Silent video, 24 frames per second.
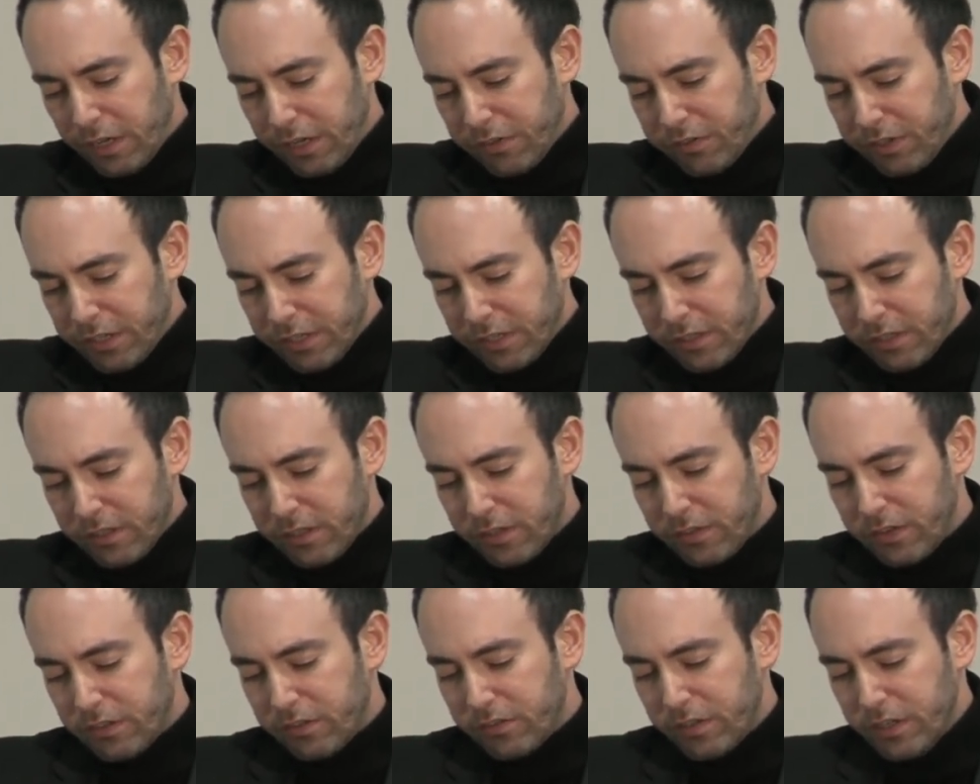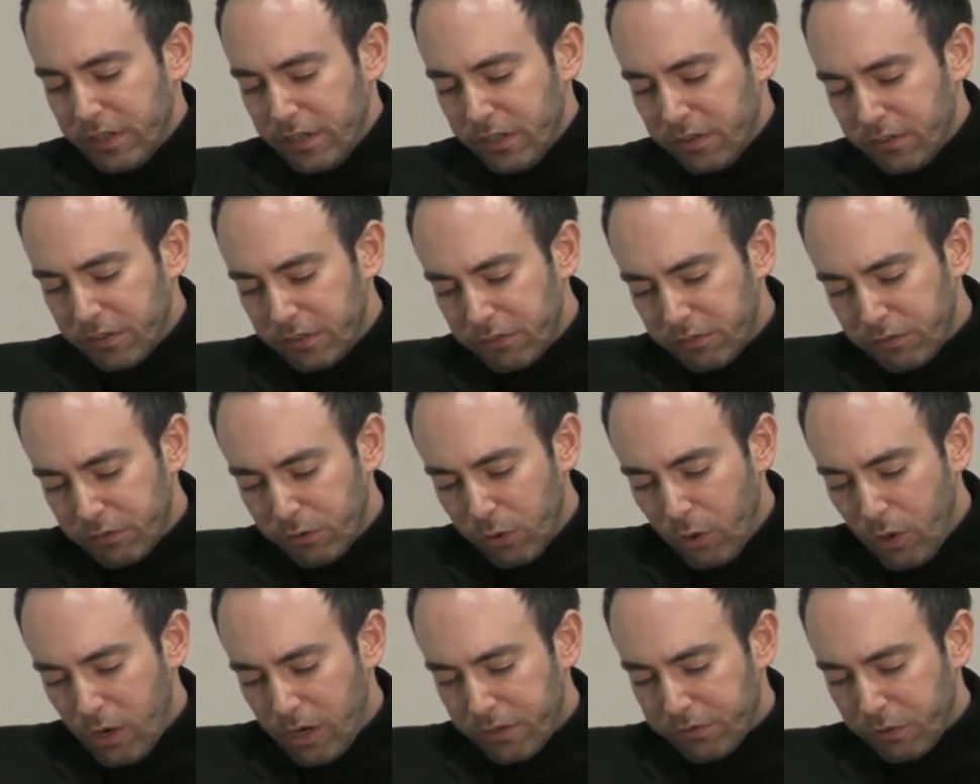I think that these
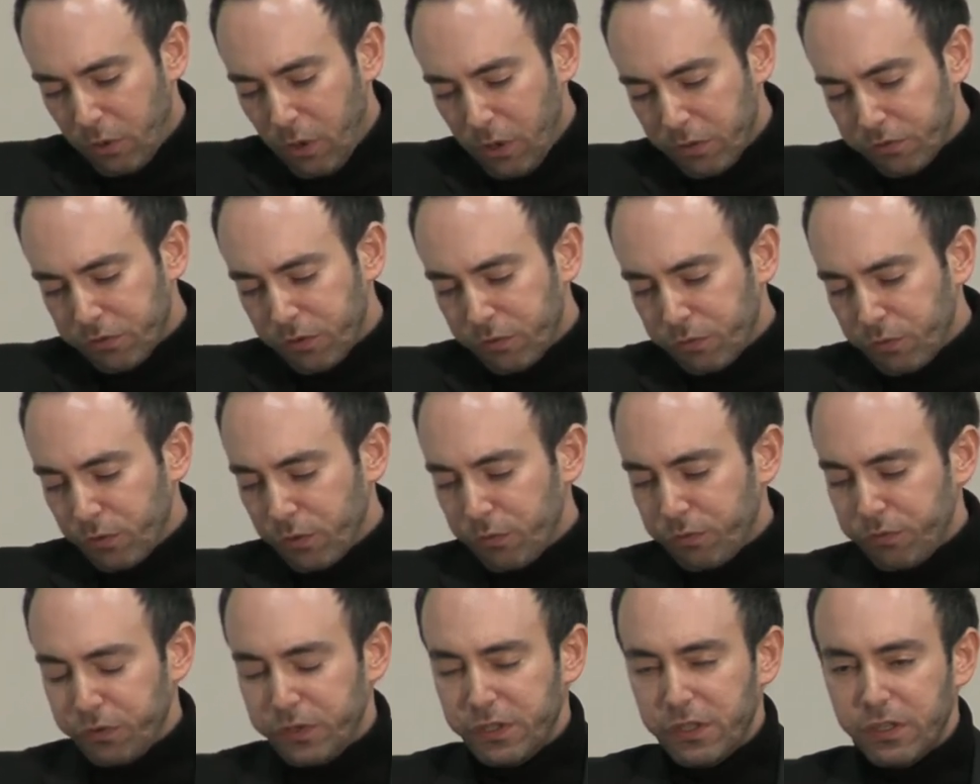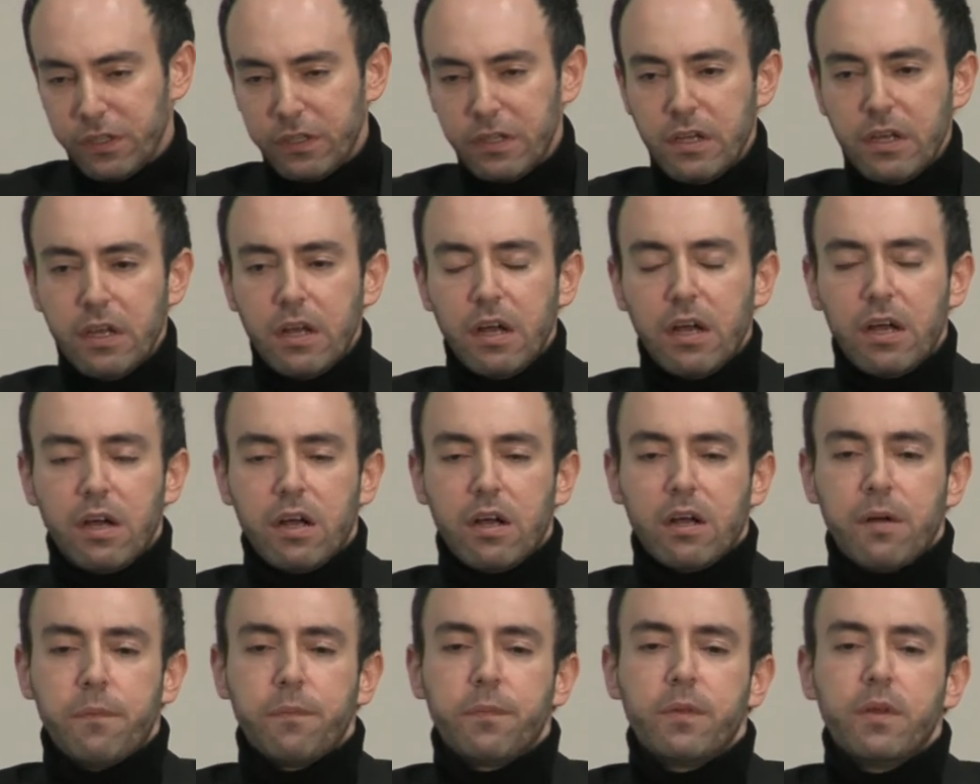laws also fulfill
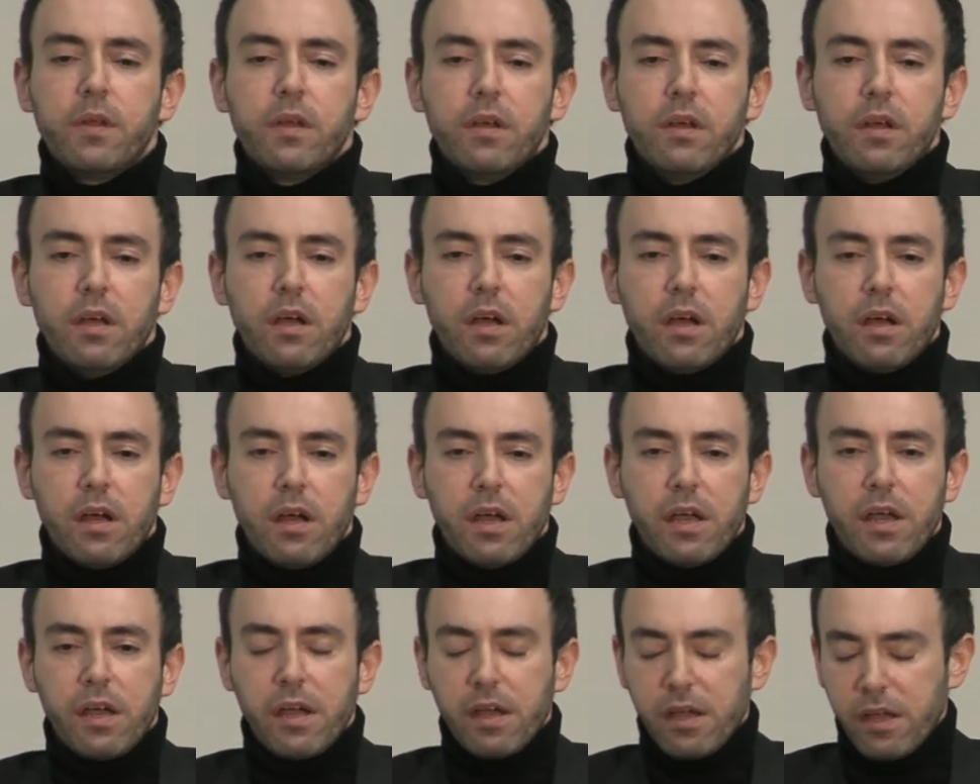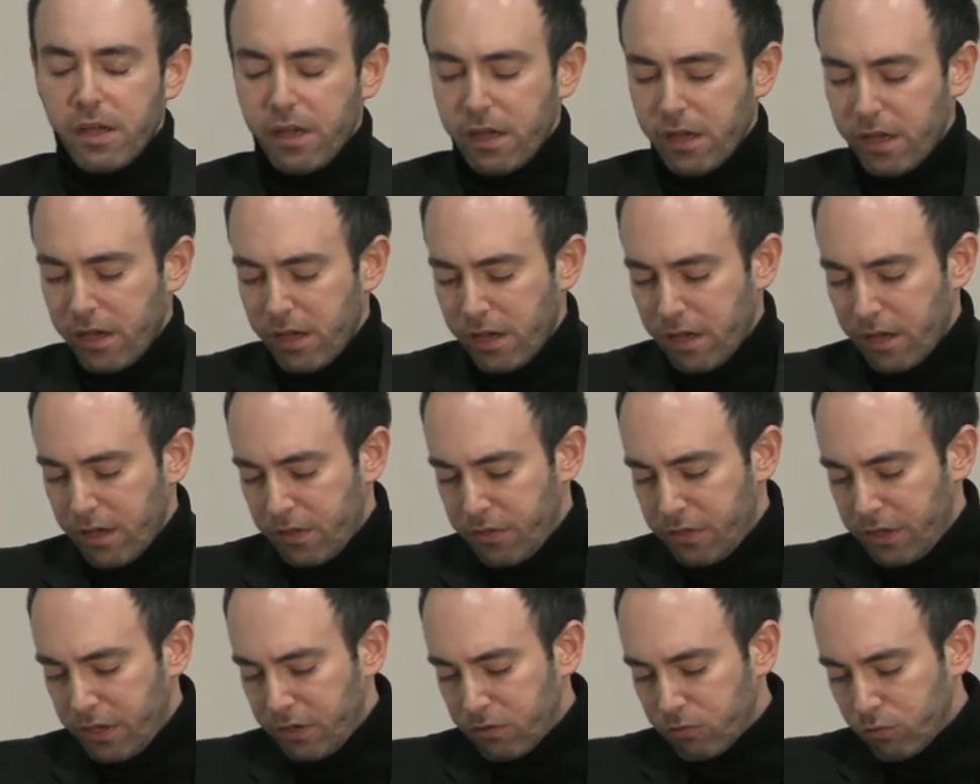
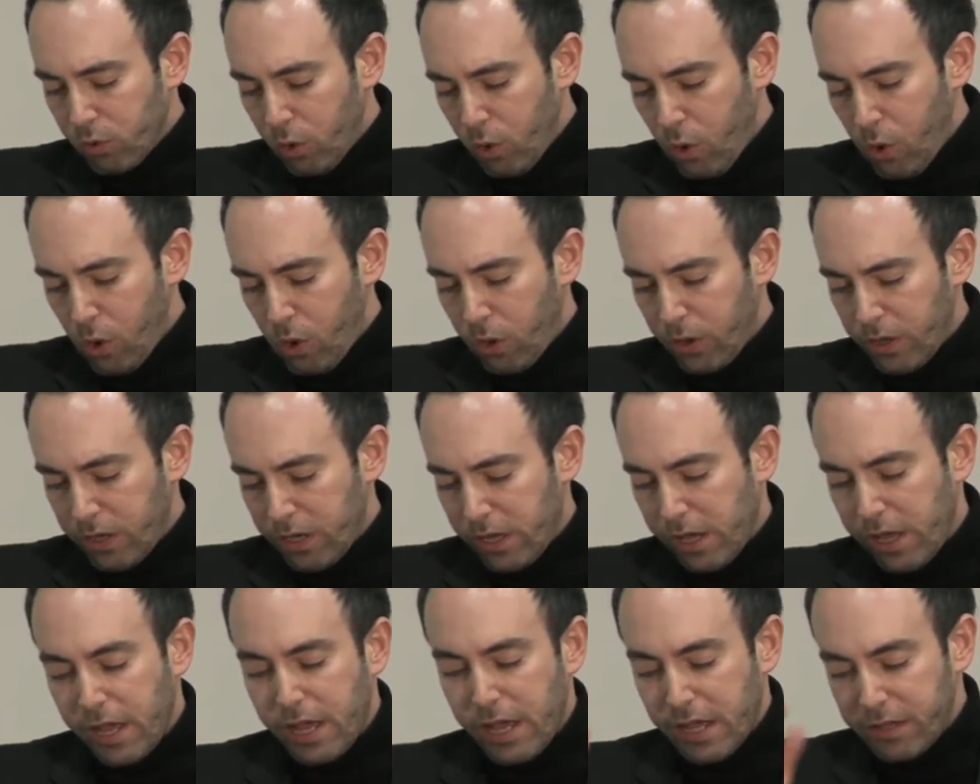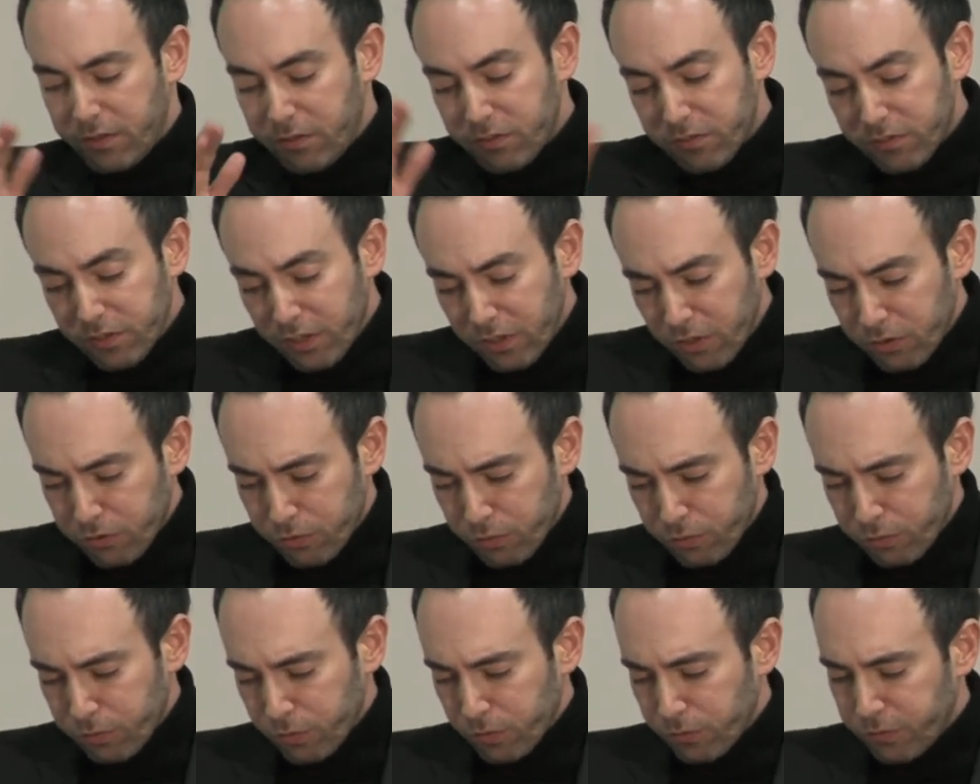their role, and still
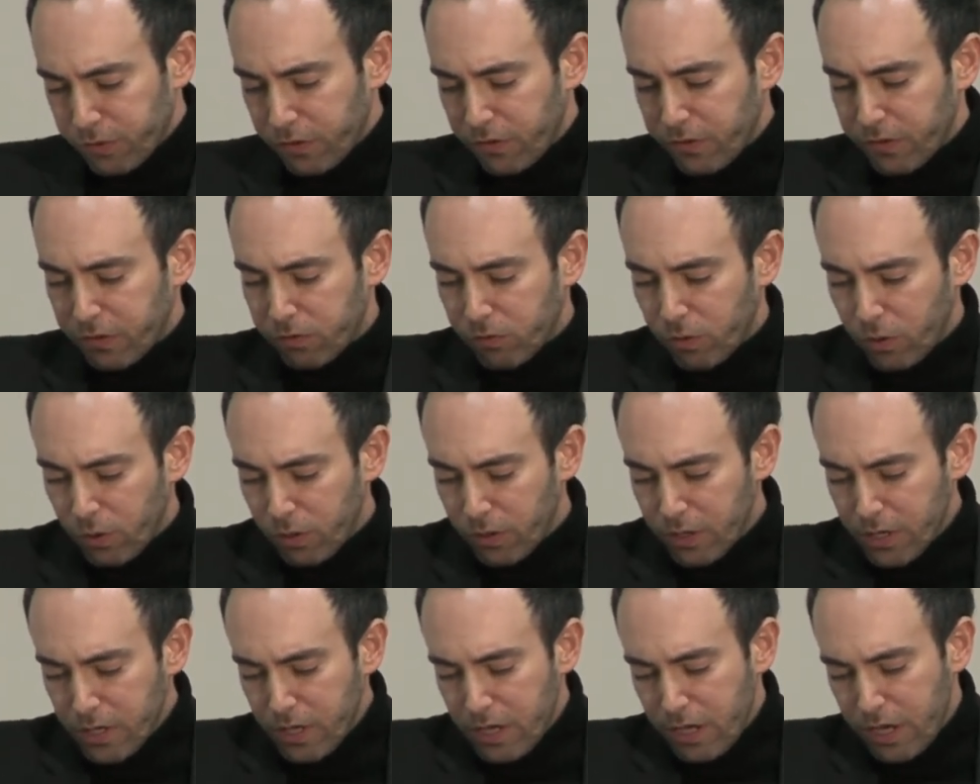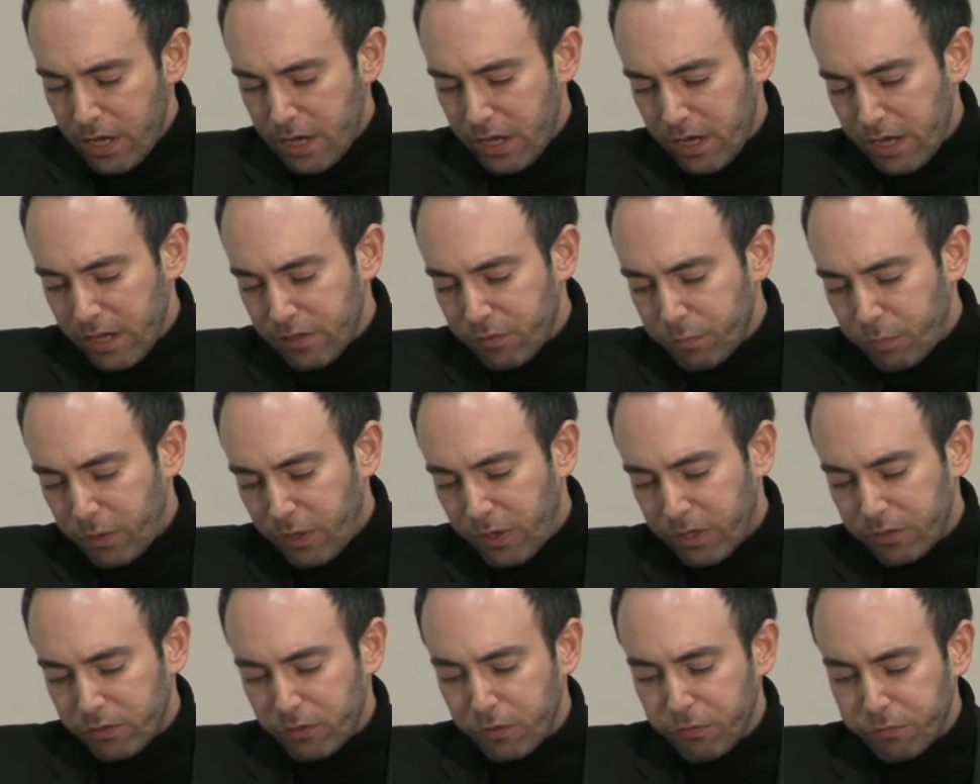do fulfill their role, as
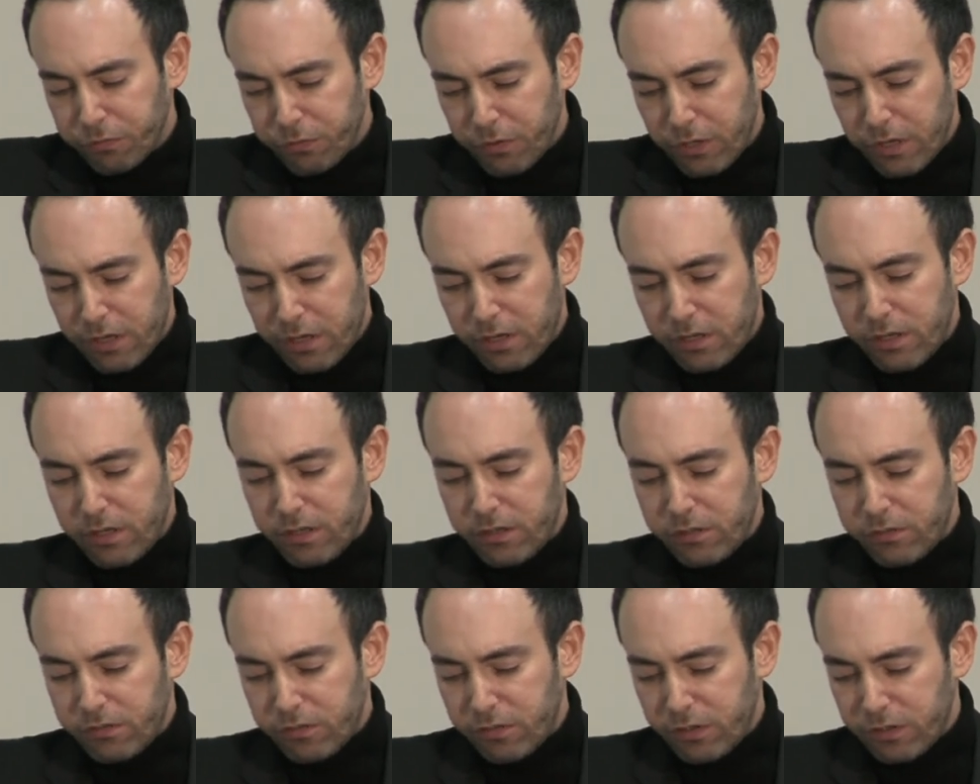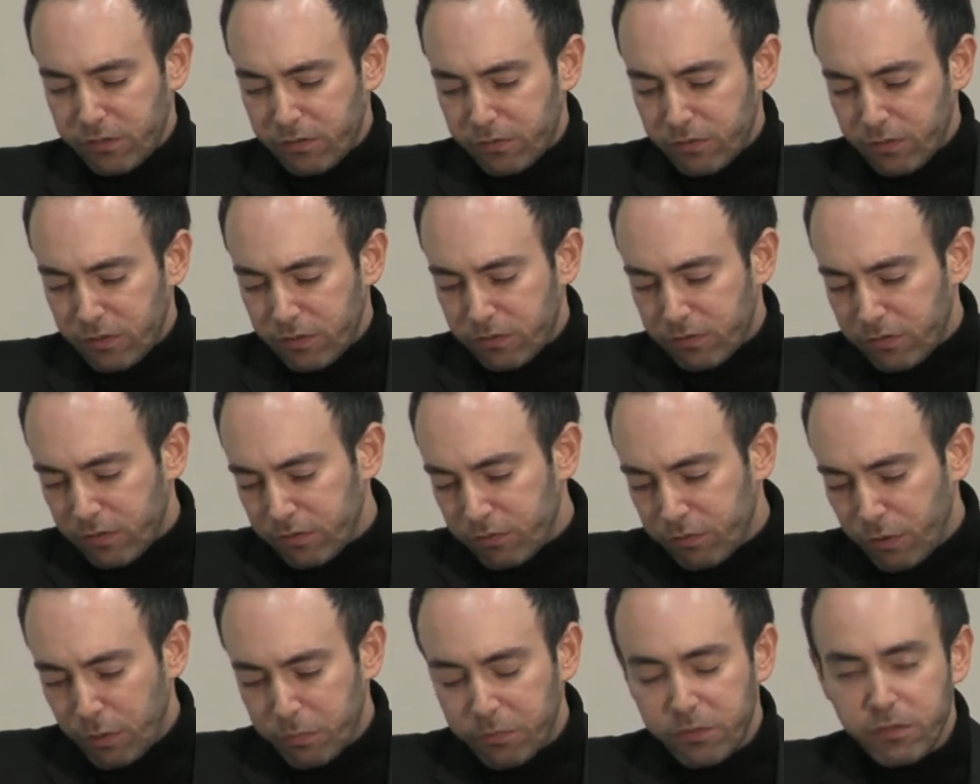part of
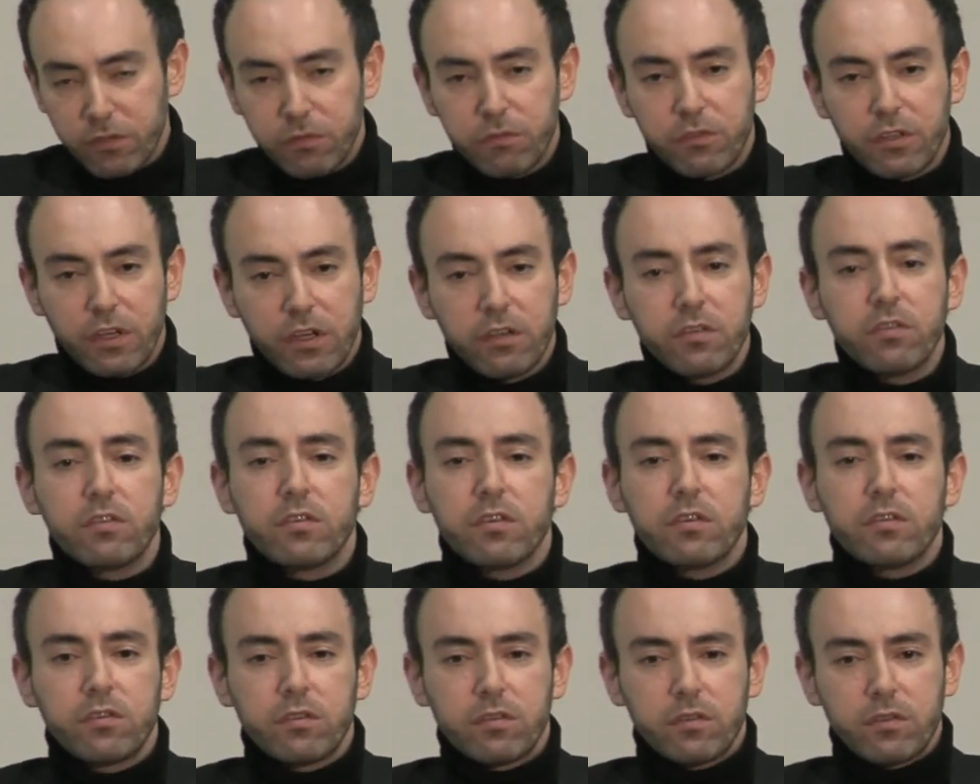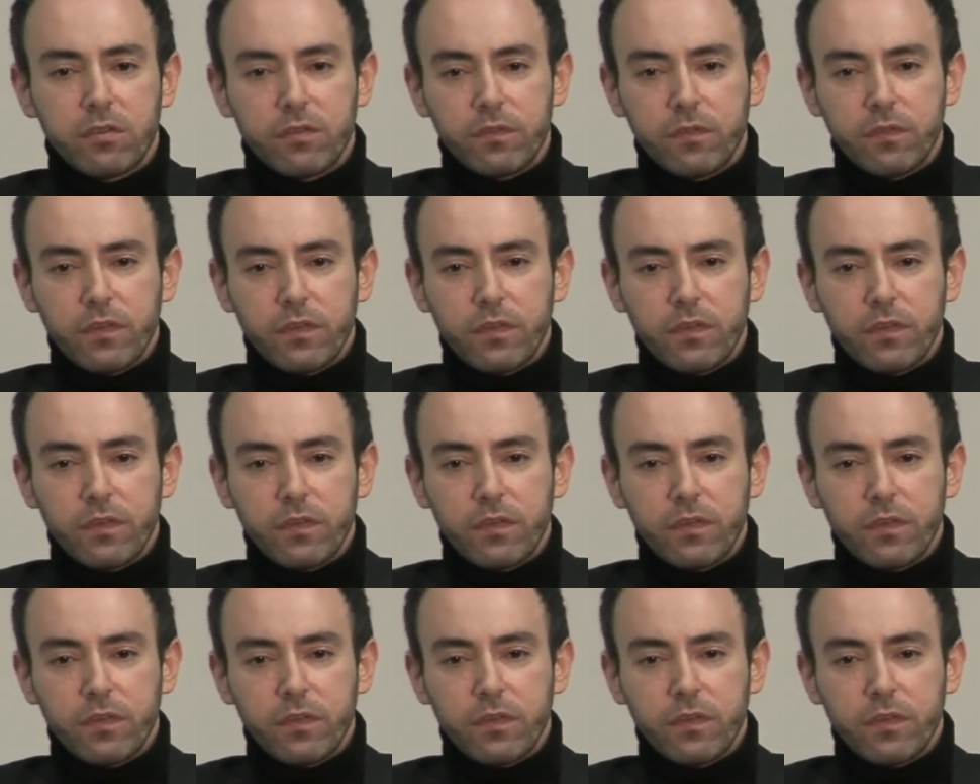transformative justice,